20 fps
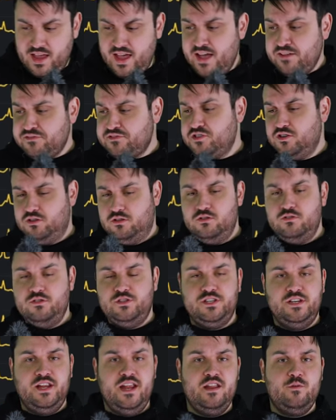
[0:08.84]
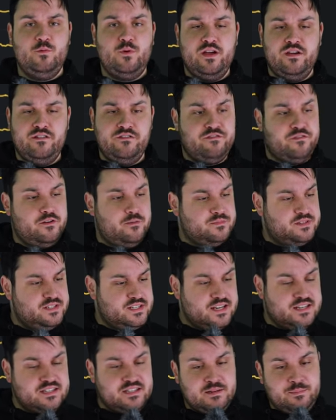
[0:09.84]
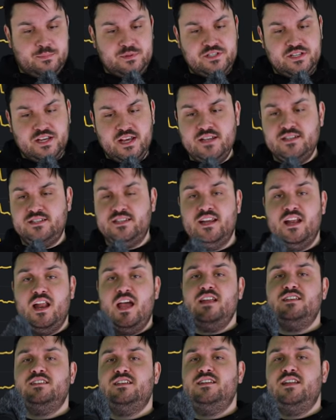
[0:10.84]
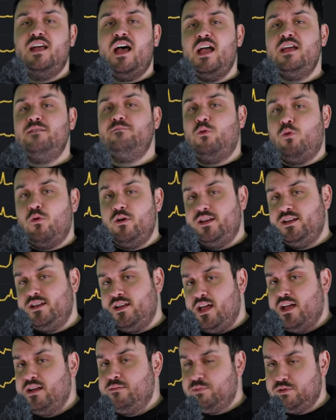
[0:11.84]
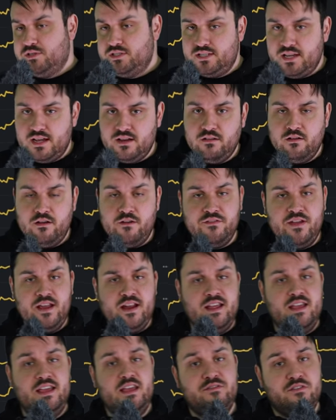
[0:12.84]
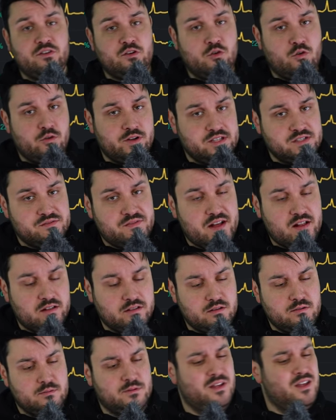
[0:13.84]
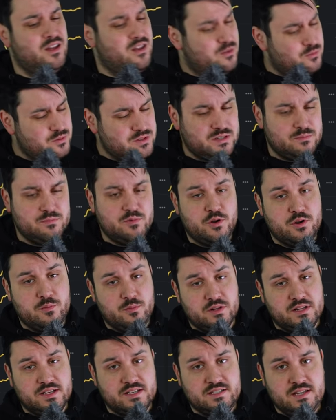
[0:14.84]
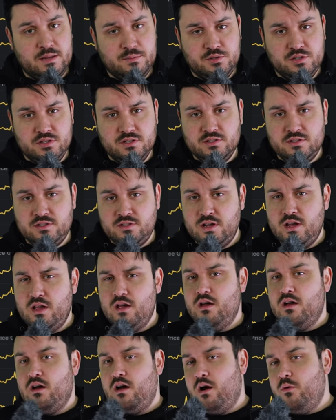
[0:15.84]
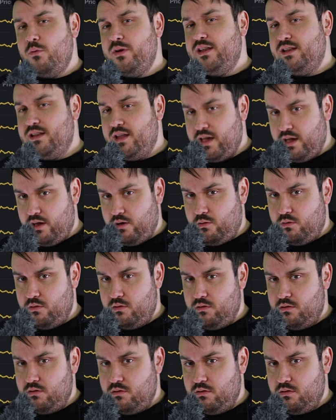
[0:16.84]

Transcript: After losing anywhere from 60% to 99.9% of any given coin's value, with some notable exceptions, are we now